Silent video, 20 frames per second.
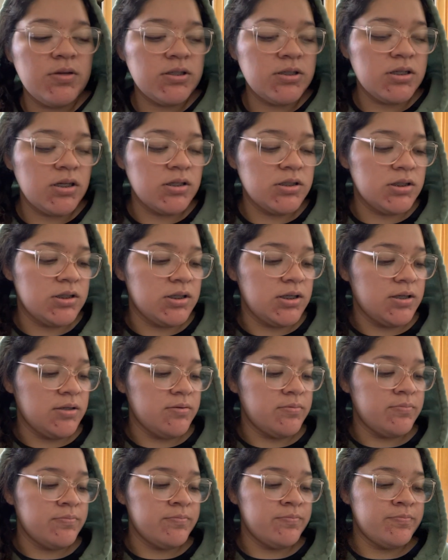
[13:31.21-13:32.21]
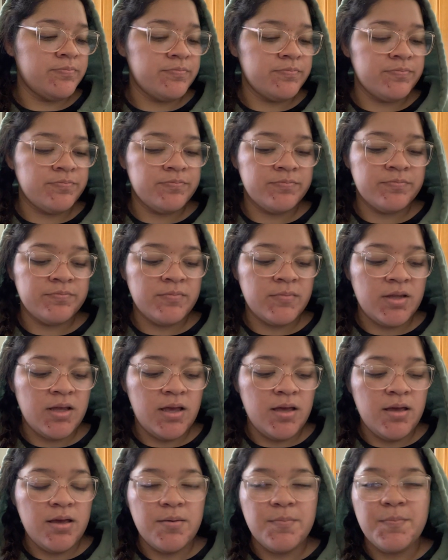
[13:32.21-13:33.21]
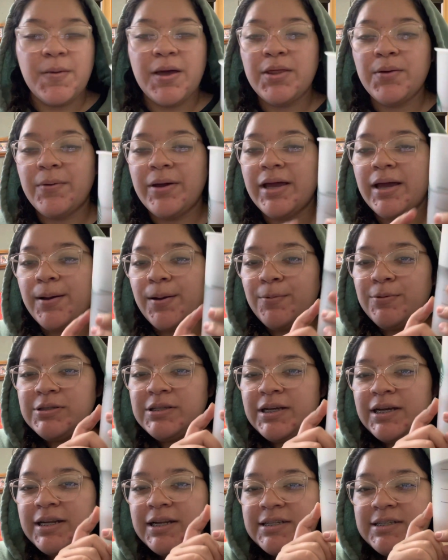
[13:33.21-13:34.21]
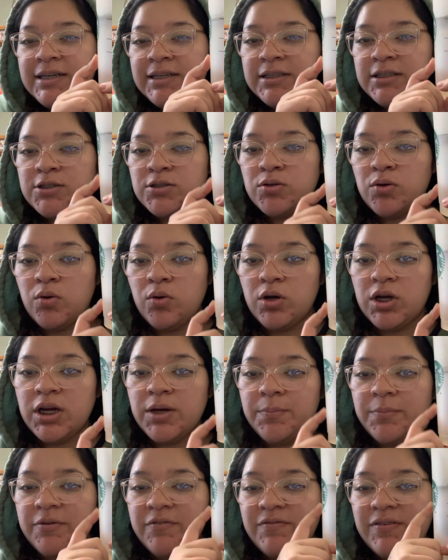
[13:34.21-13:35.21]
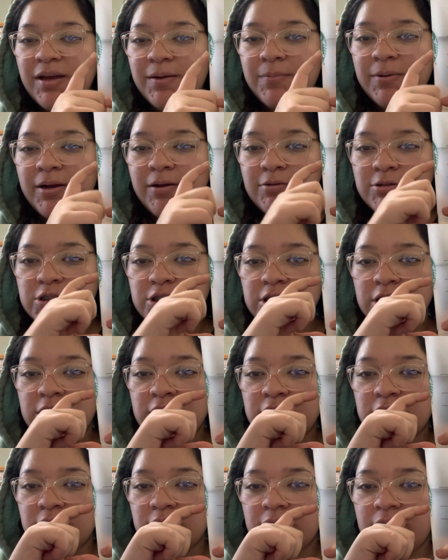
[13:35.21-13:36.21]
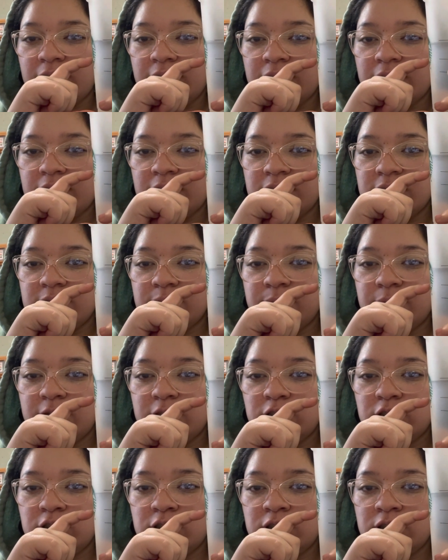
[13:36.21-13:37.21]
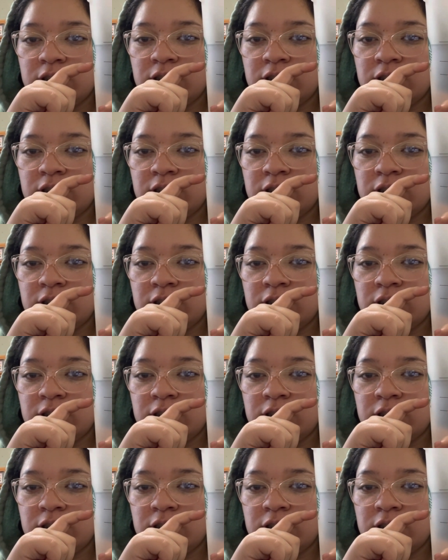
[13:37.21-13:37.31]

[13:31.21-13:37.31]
disgusting. By the way, I wasn't going to take this whole cup of fiber. I was just going to do like this much.